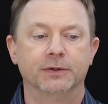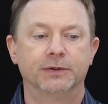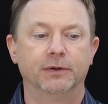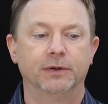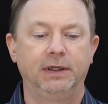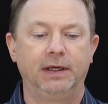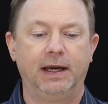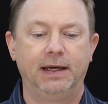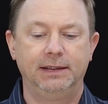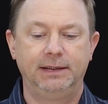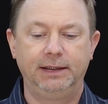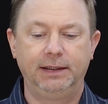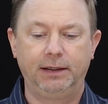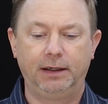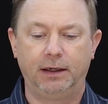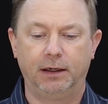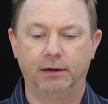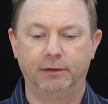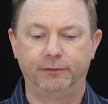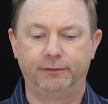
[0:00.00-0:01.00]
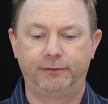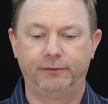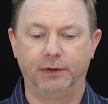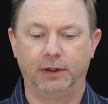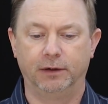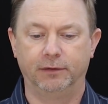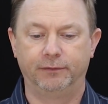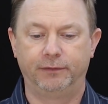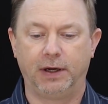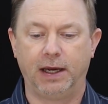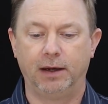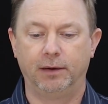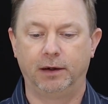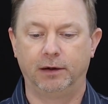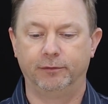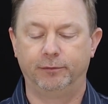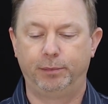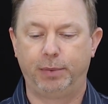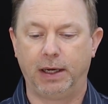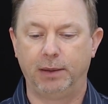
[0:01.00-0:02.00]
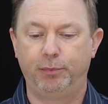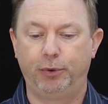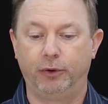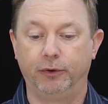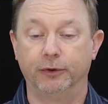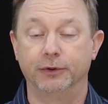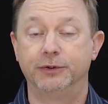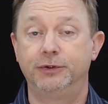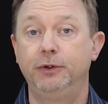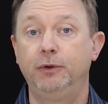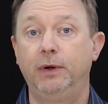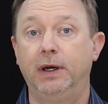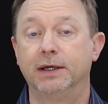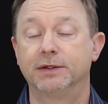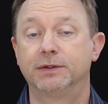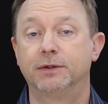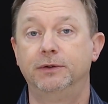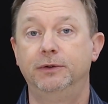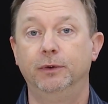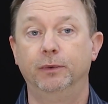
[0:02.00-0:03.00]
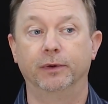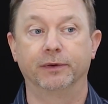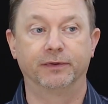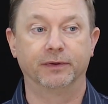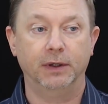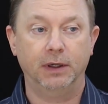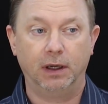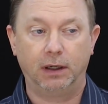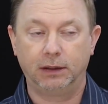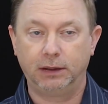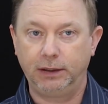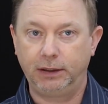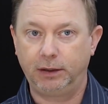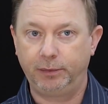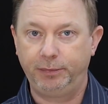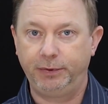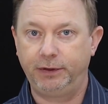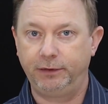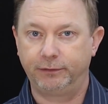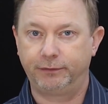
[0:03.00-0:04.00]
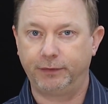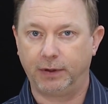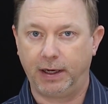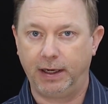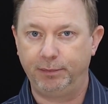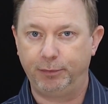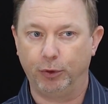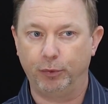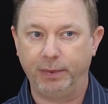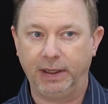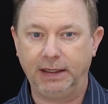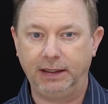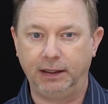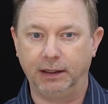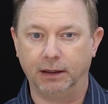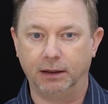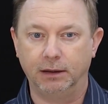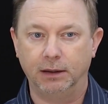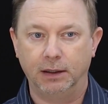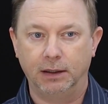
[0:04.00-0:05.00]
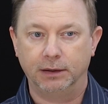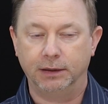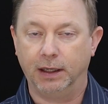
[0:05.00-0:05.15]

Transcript: So the idea of Bipolar 2 has to do with a little bit of hypomania,